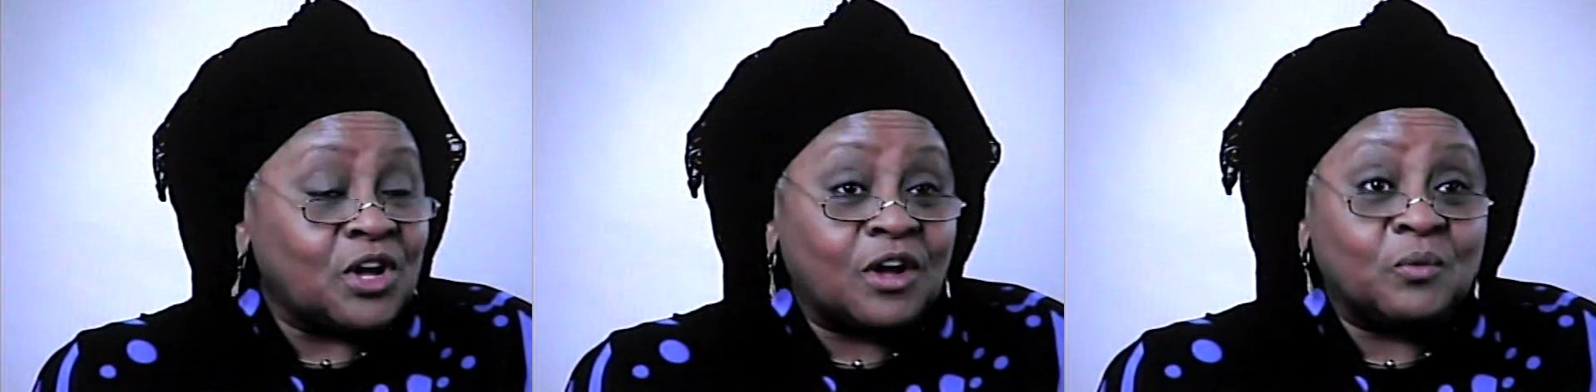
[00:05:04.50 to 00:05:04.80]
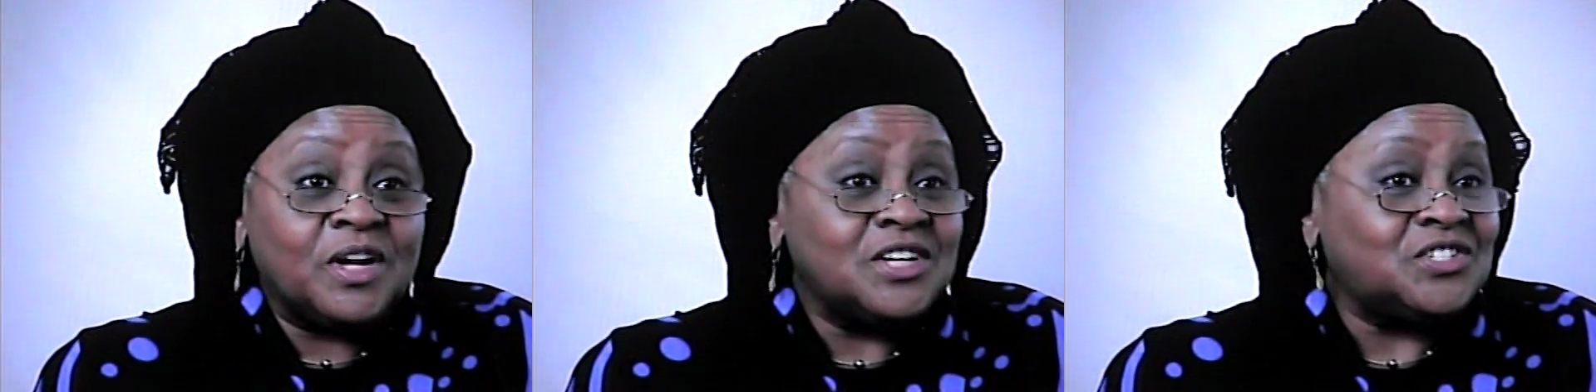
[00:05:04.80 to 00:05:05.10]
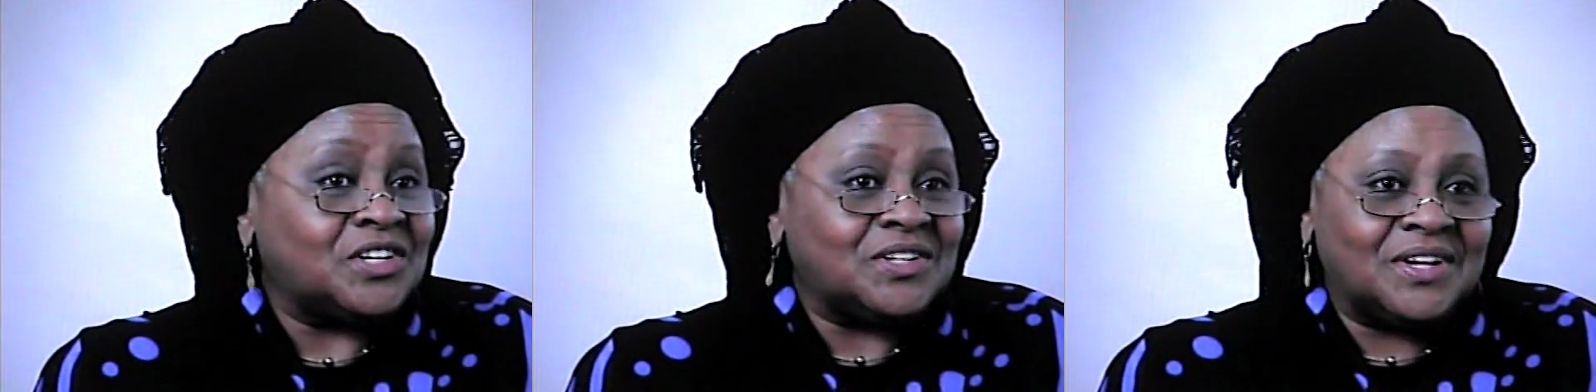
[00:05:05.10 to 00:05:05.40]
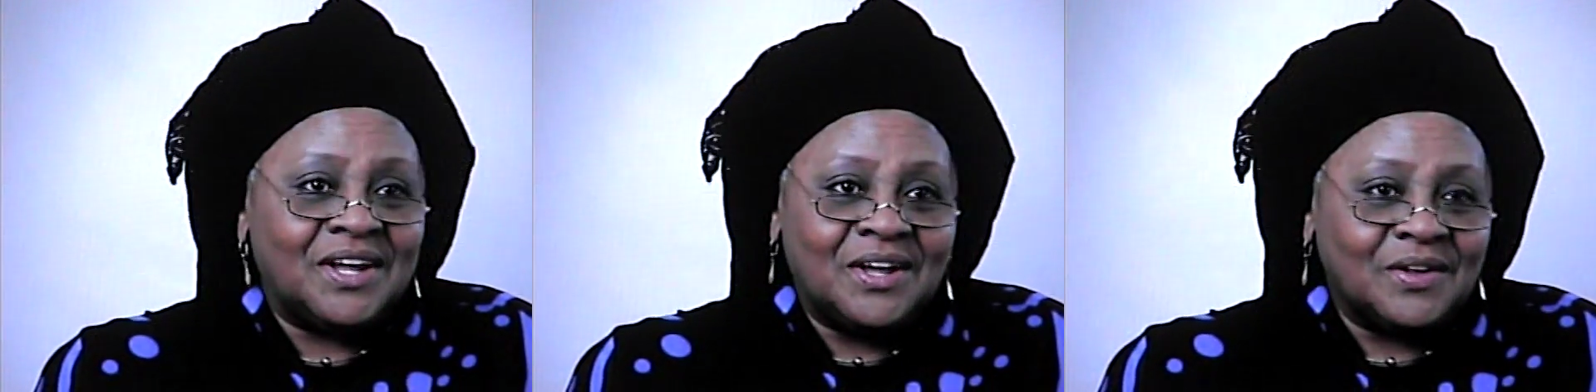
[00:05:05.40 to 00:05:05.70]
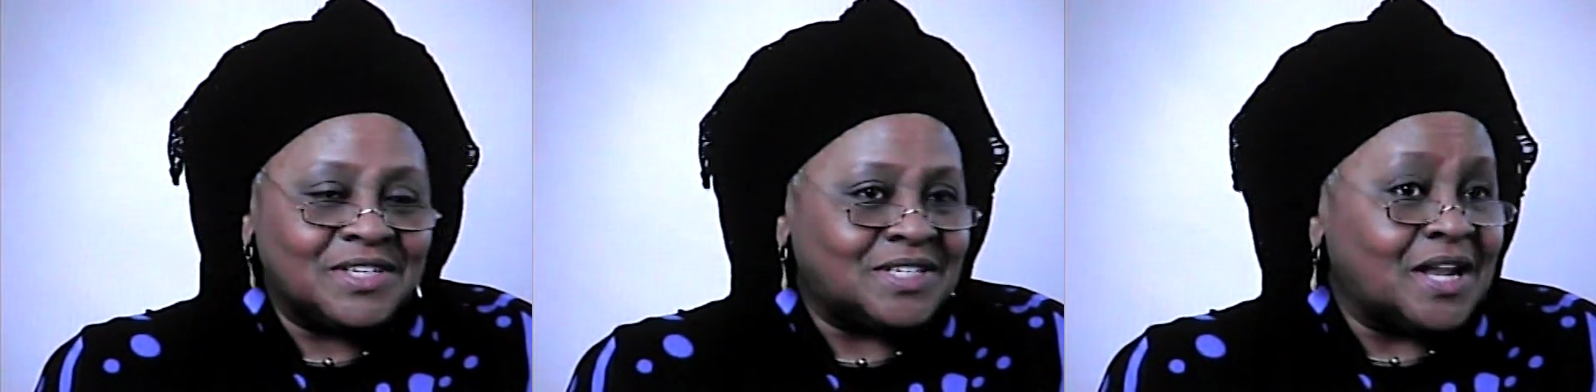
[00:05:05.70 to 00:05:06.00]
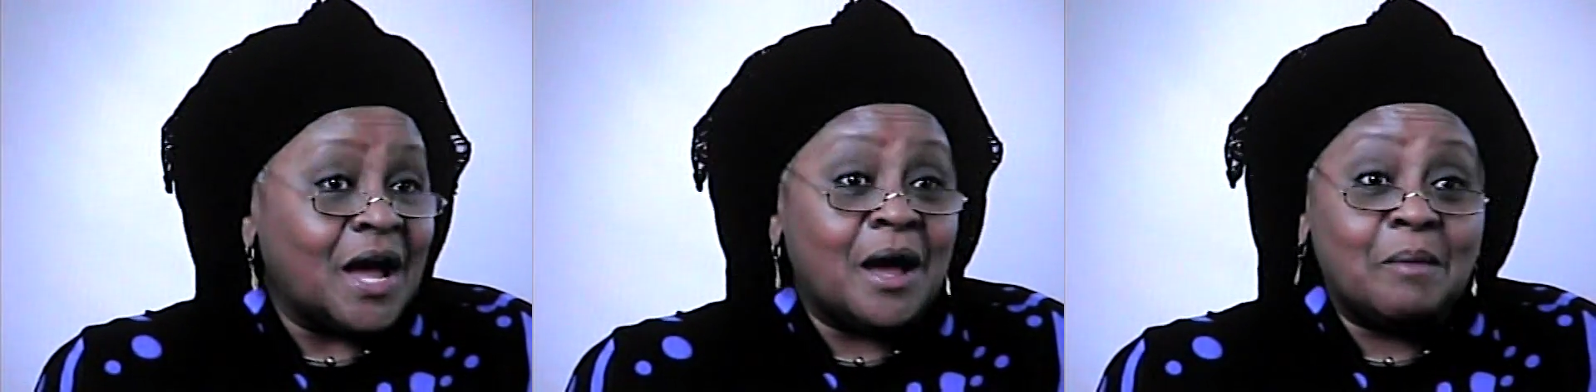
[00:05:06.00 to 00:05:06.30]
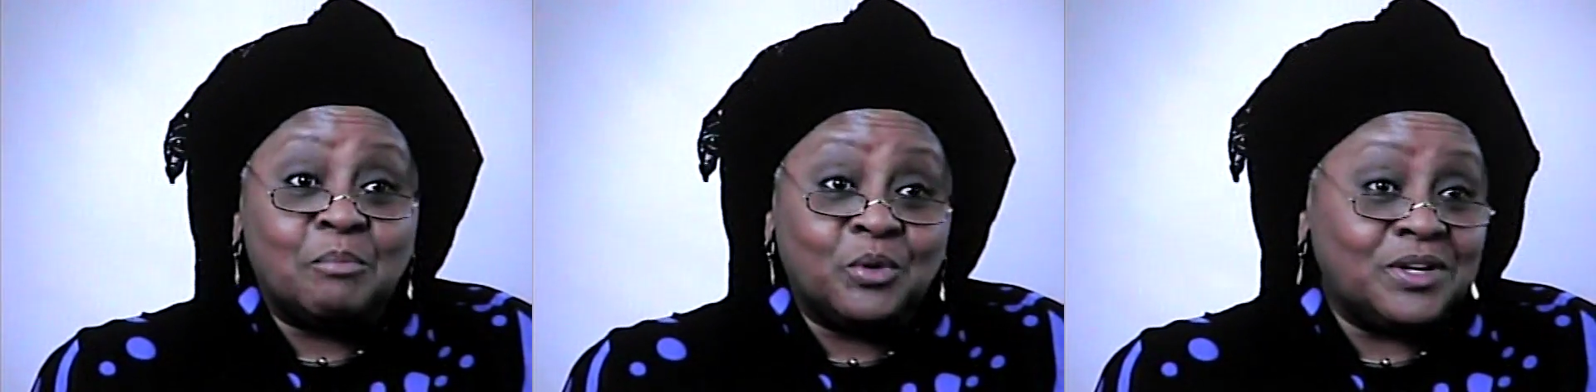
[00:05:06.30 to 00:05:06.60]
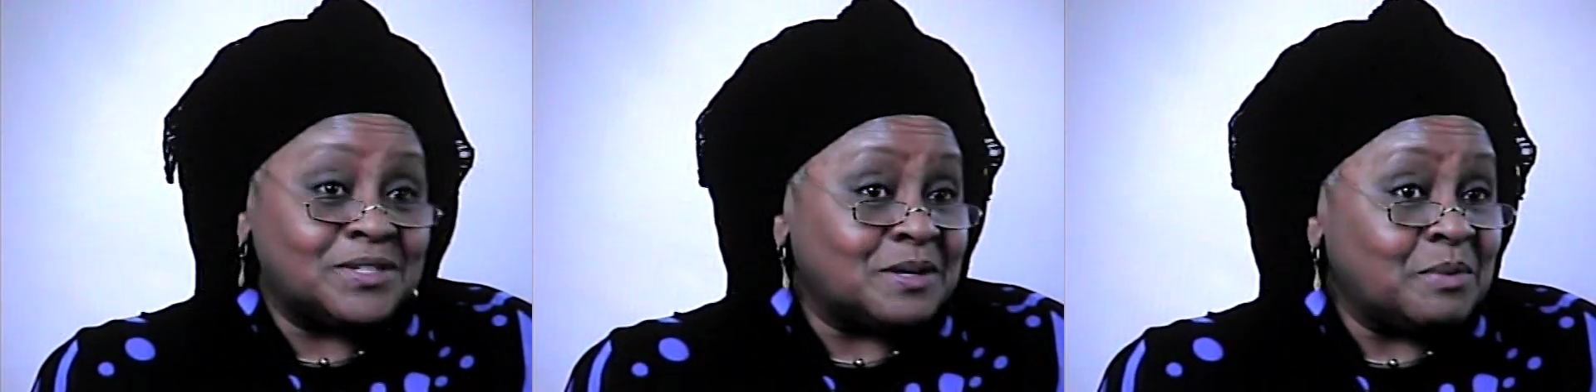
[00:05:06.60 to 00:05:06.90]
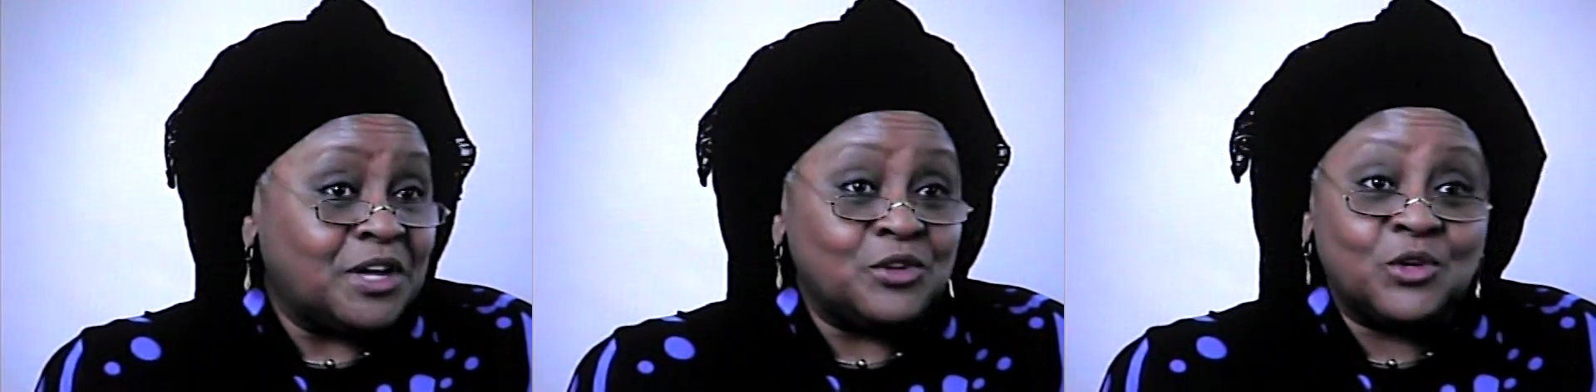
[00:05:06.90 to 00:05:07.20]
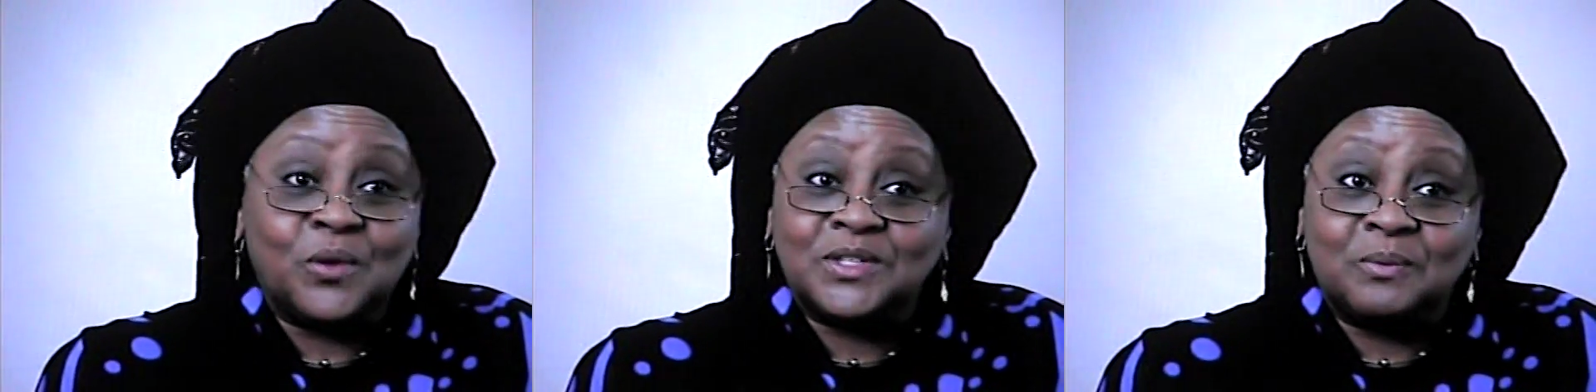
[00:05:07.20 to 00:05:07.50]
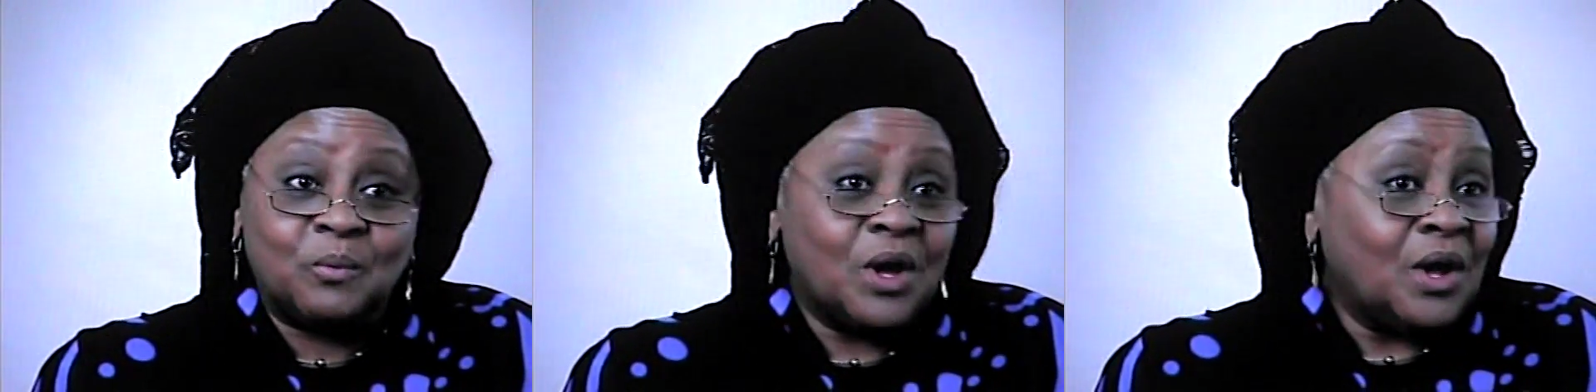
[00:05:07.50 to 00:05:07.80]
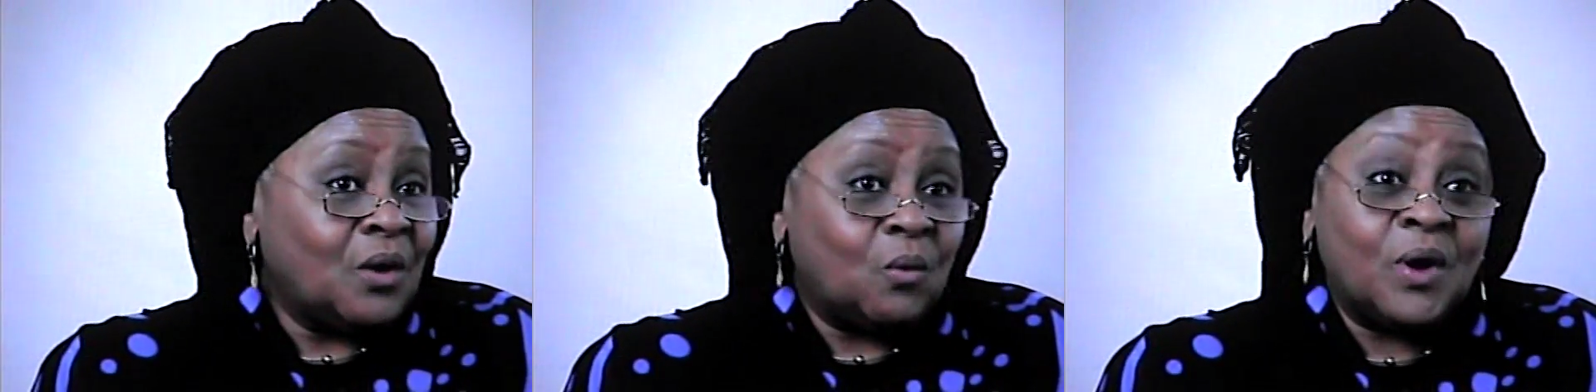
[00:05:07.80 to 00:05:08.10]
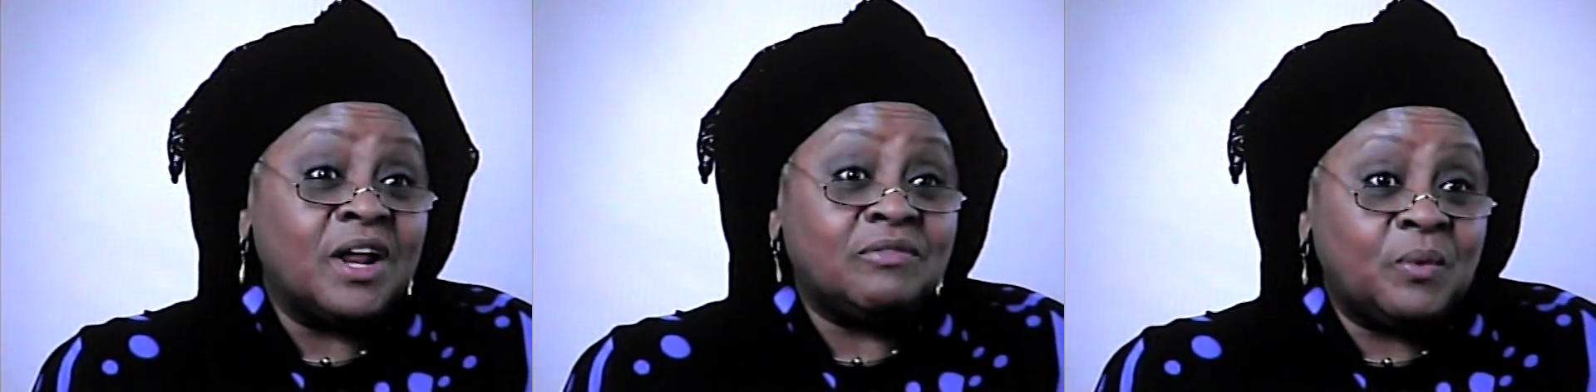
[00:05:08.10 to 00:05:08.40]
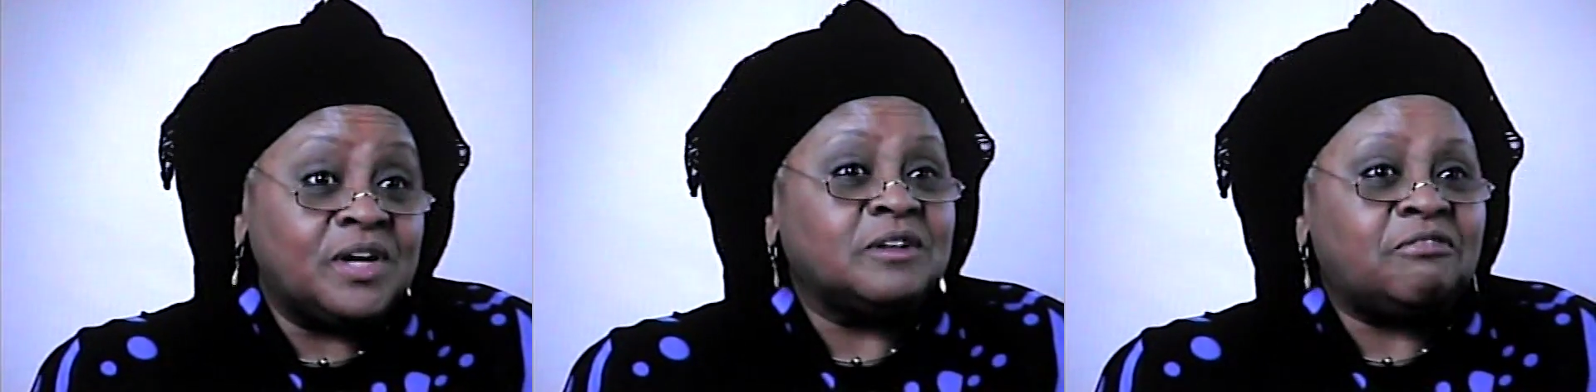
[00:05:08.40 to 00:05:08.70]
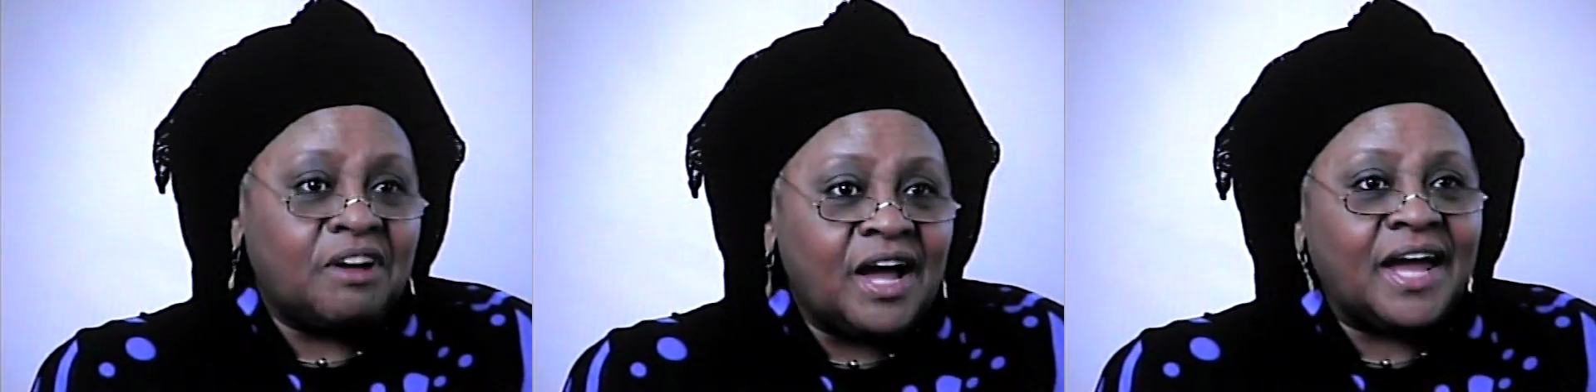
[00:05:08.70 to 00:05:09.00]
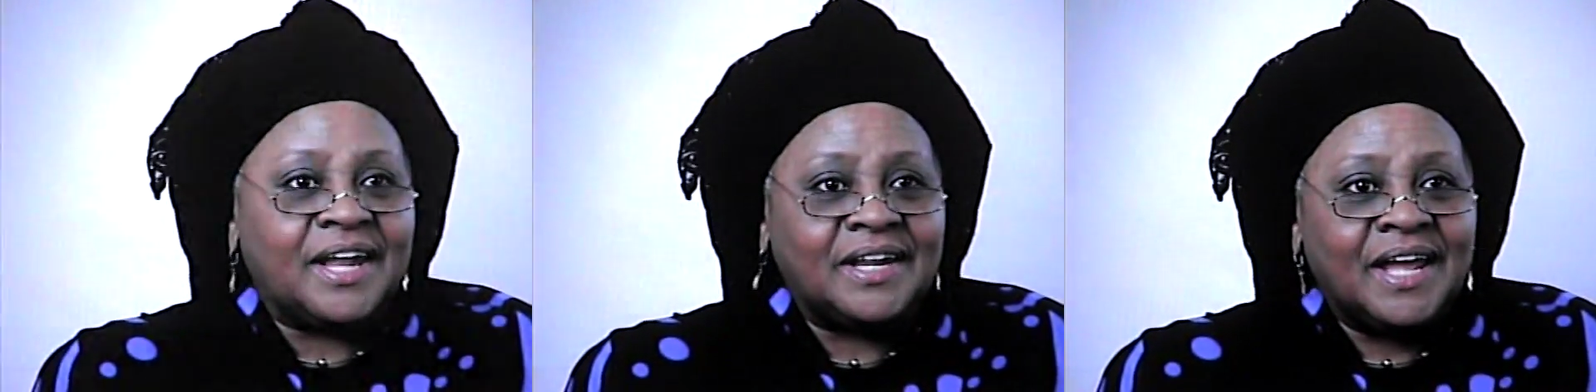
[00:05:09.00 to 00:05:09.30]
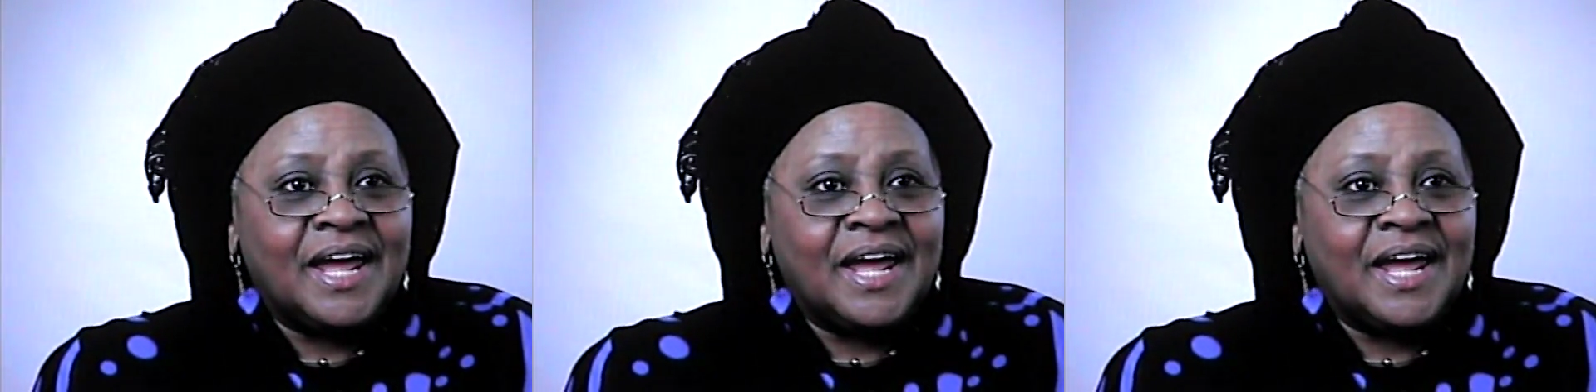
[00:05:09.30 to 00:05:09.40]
on religion, Islam, Buddhism, Hinduism, whatever we could find.